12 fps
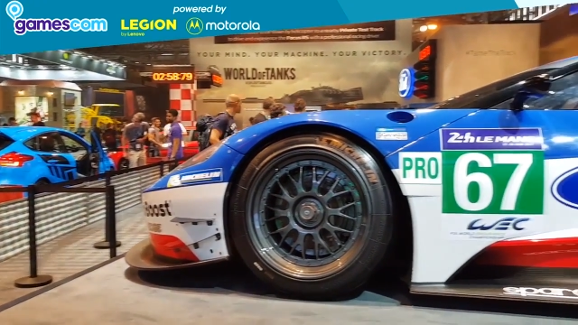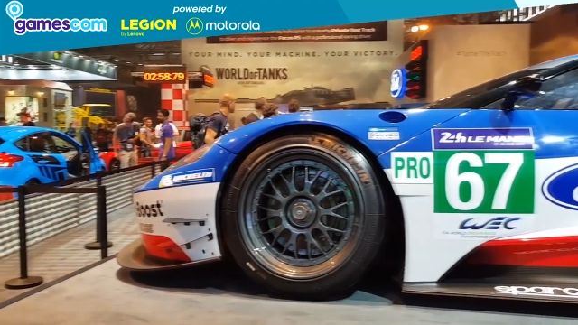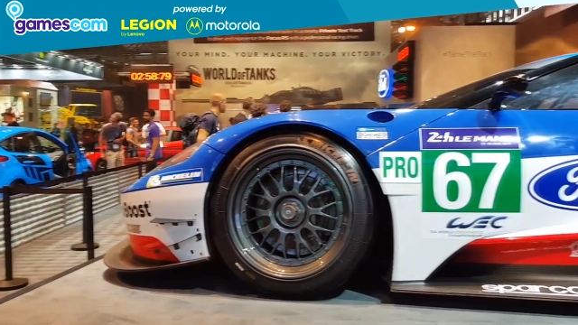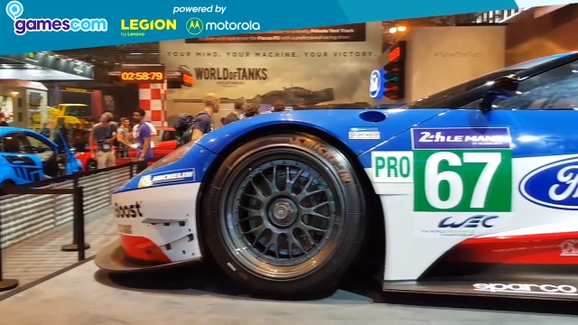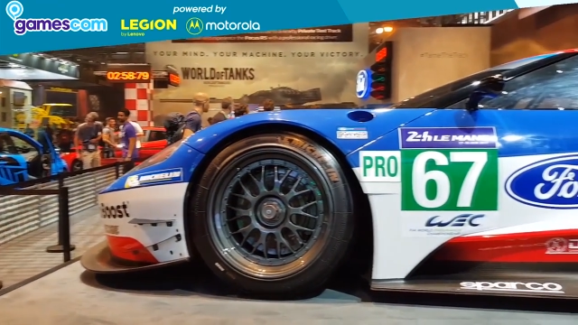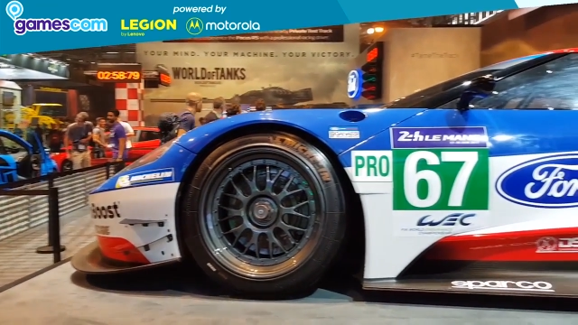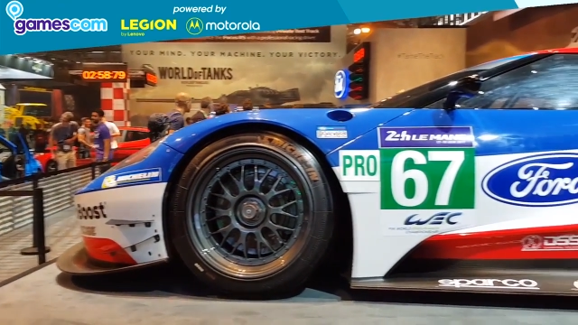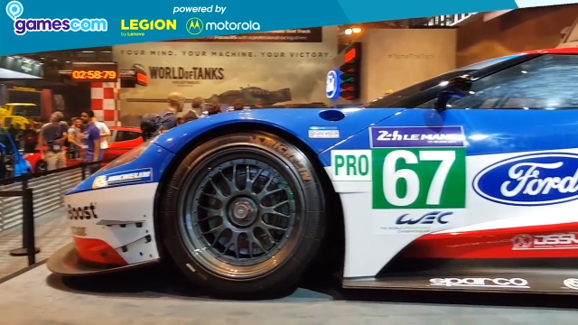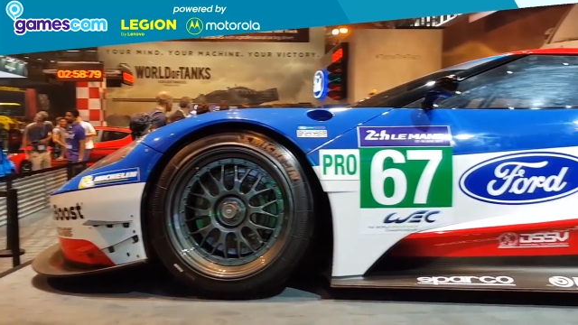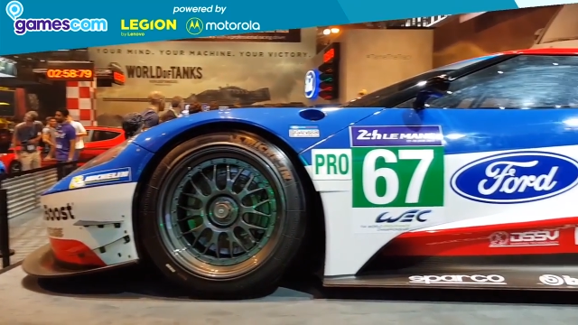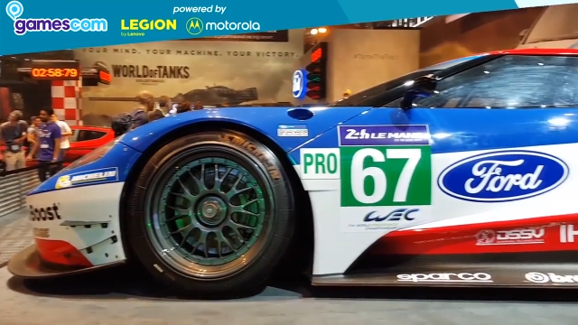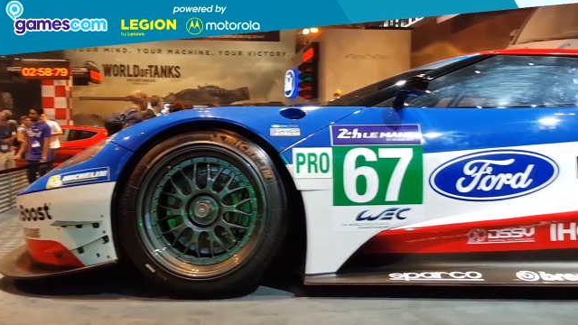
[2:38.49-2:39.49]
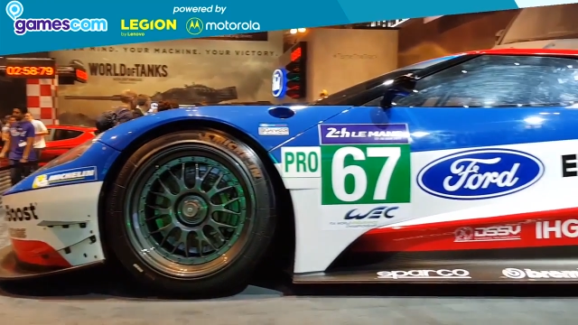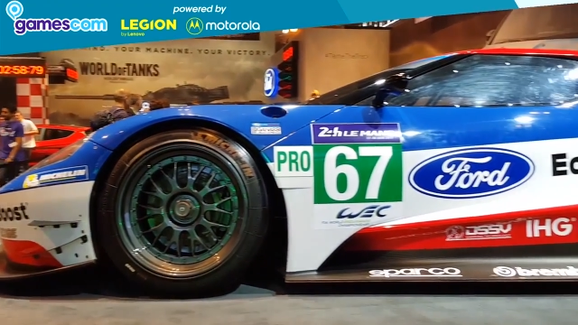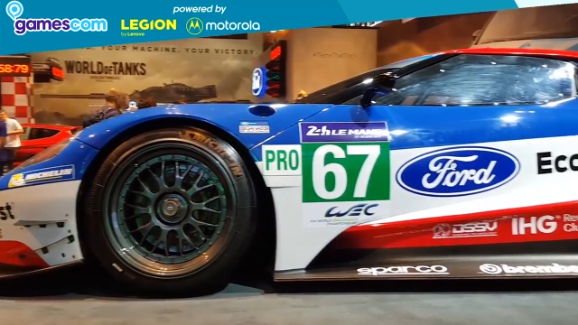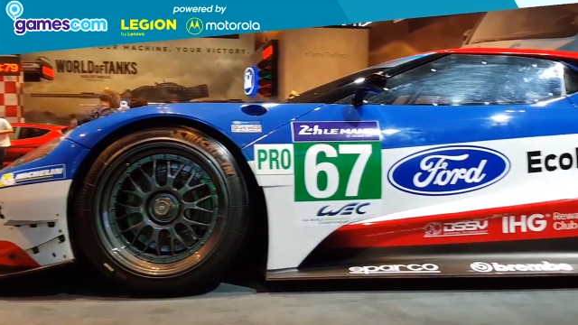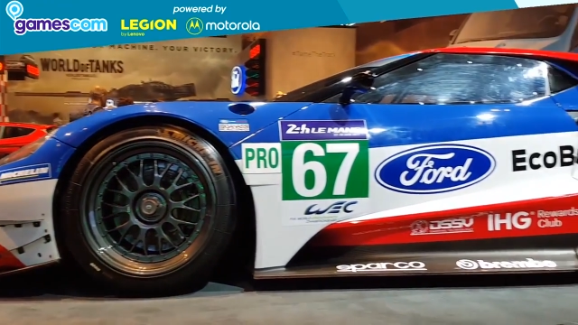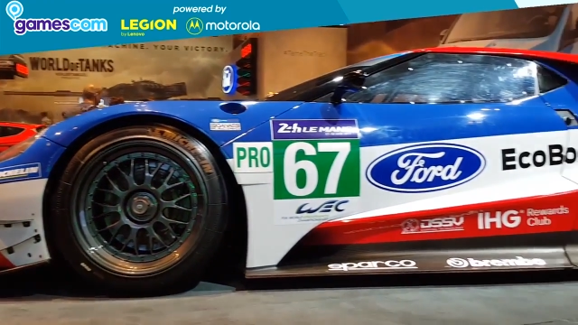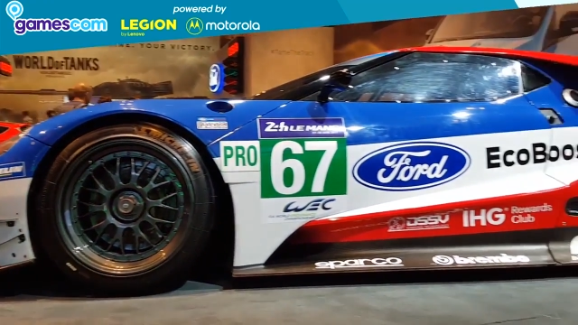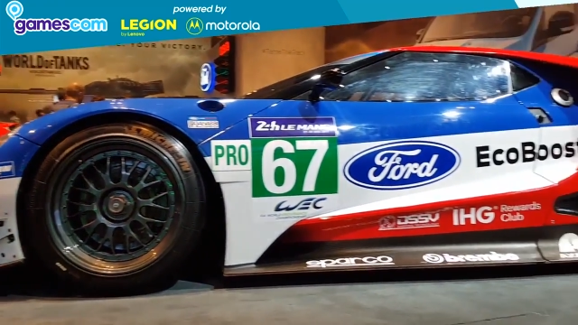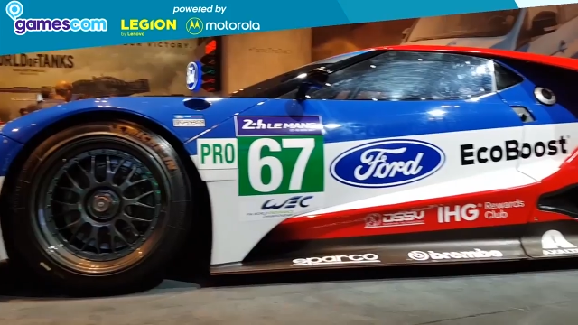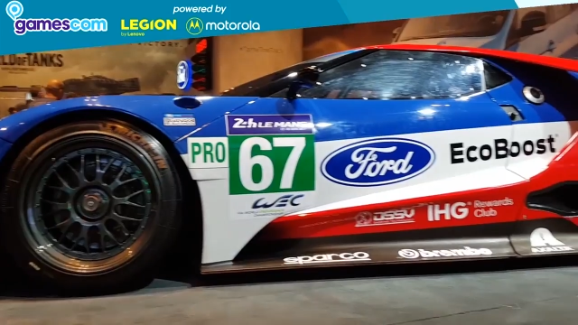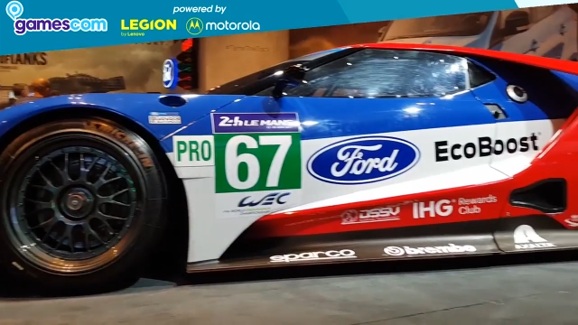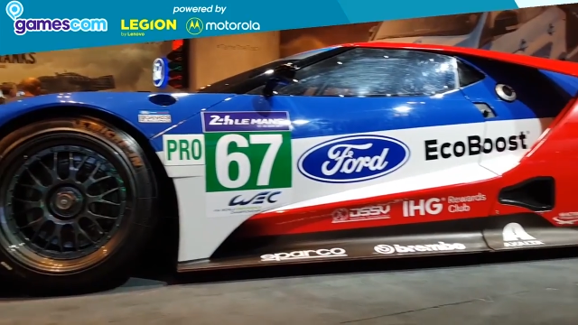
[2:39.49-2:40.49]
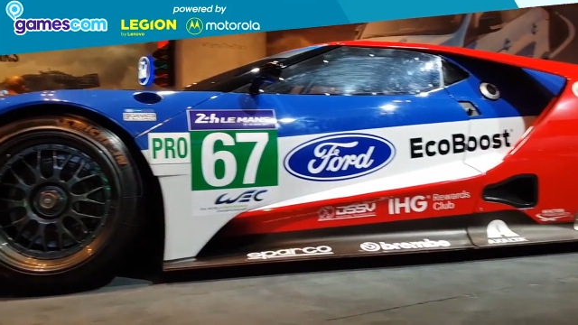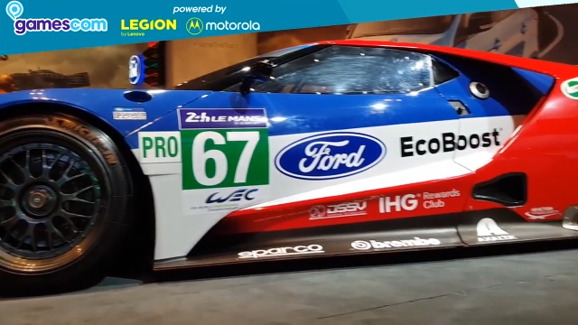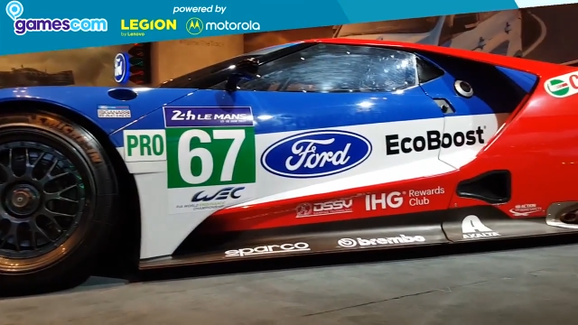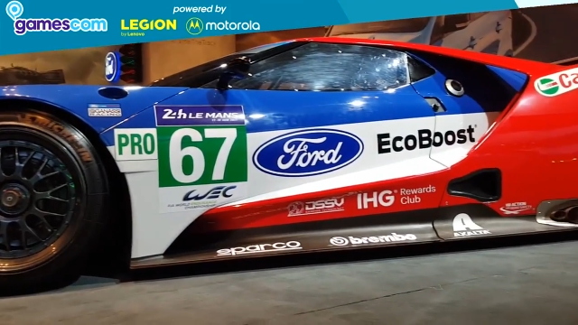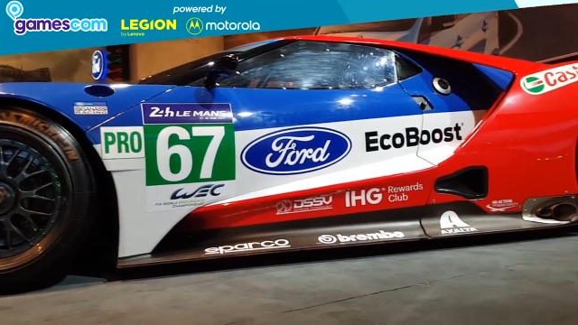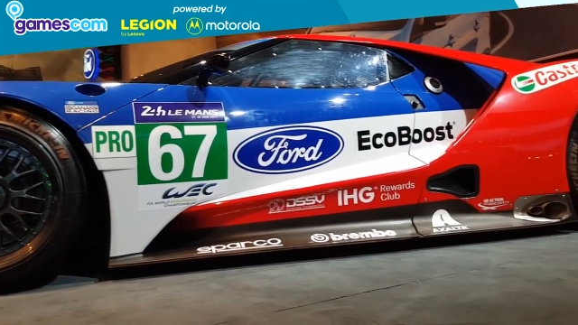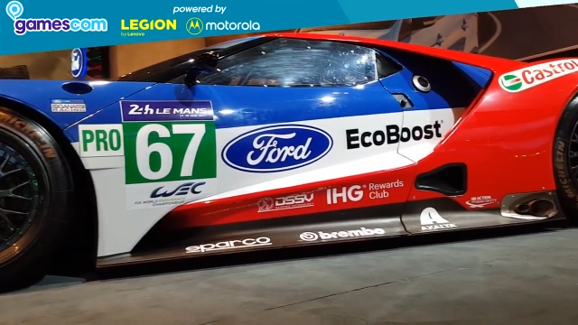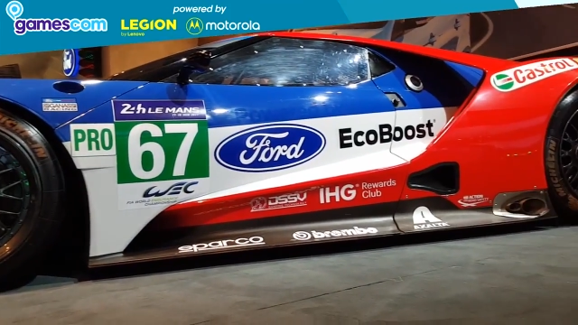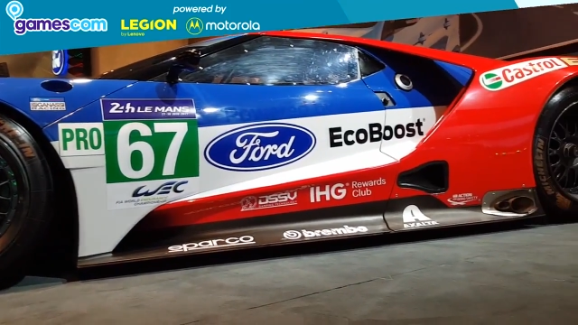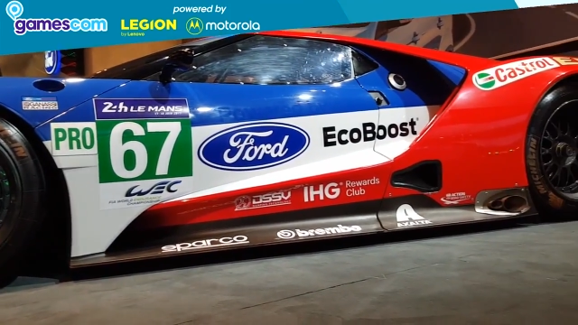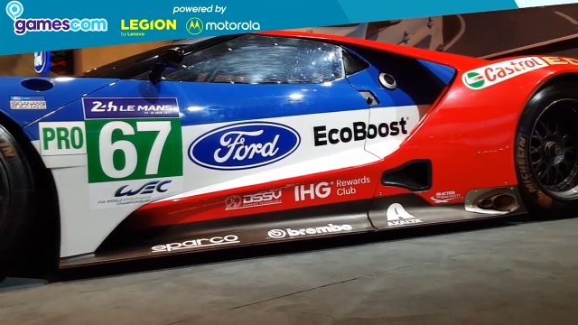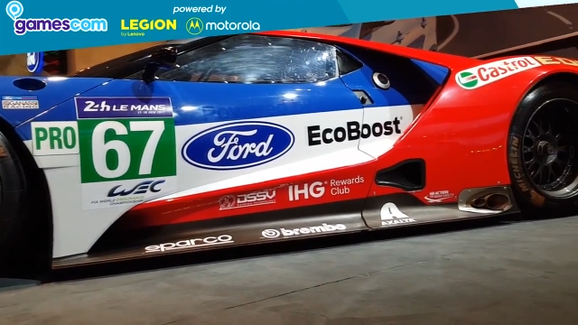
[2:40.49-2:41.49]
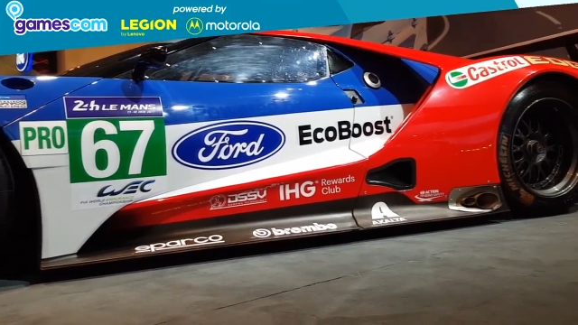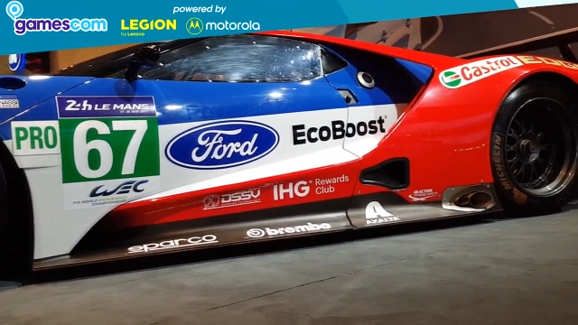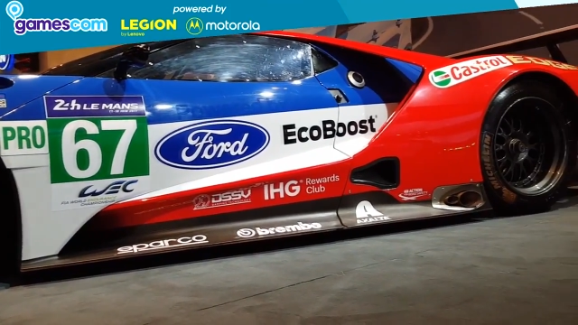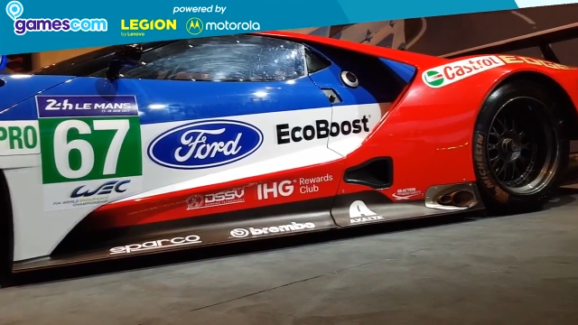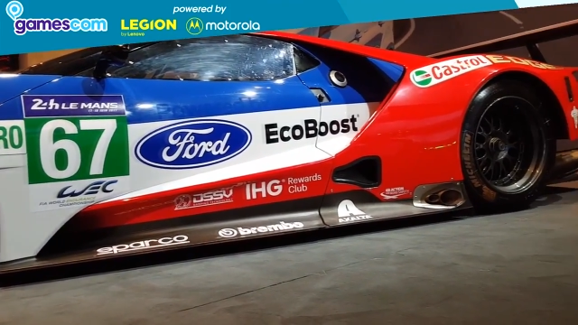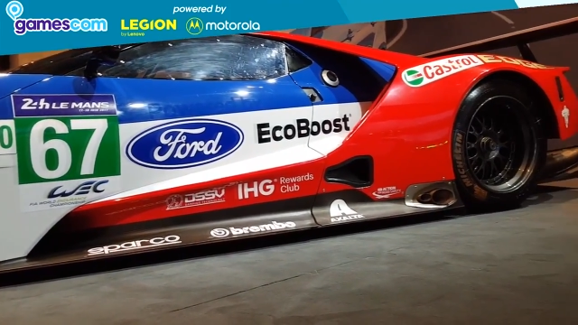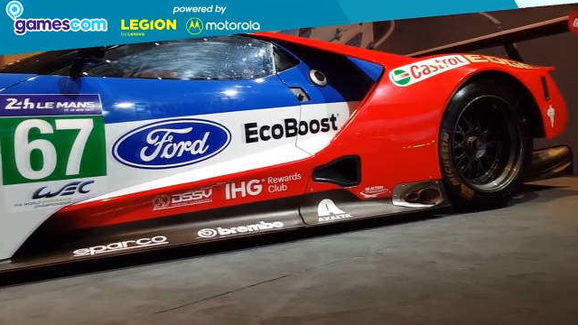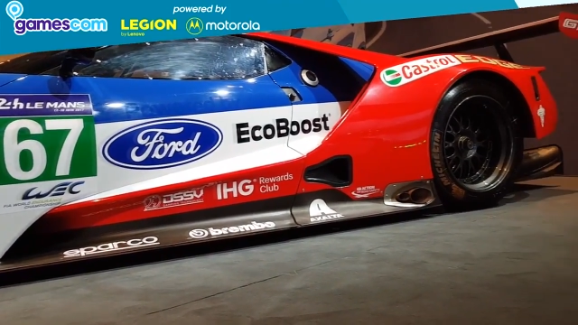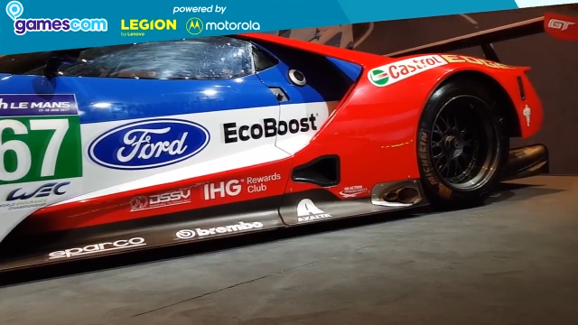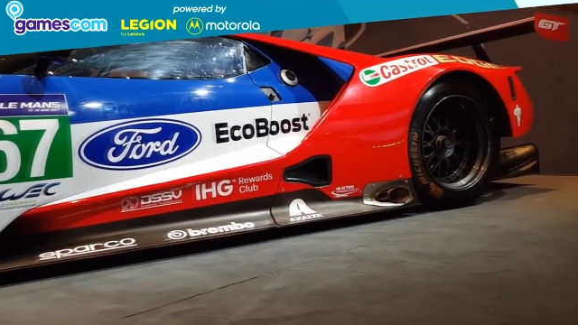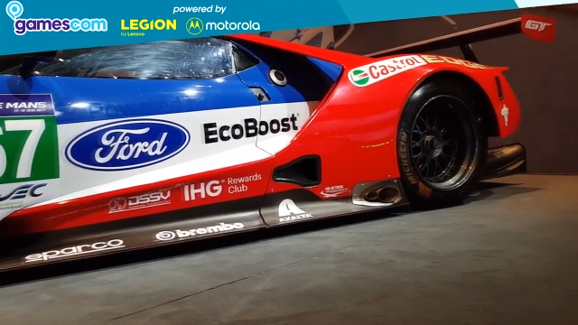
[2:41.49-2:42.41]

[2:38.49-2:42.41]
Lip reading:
[unreadable: no face in view]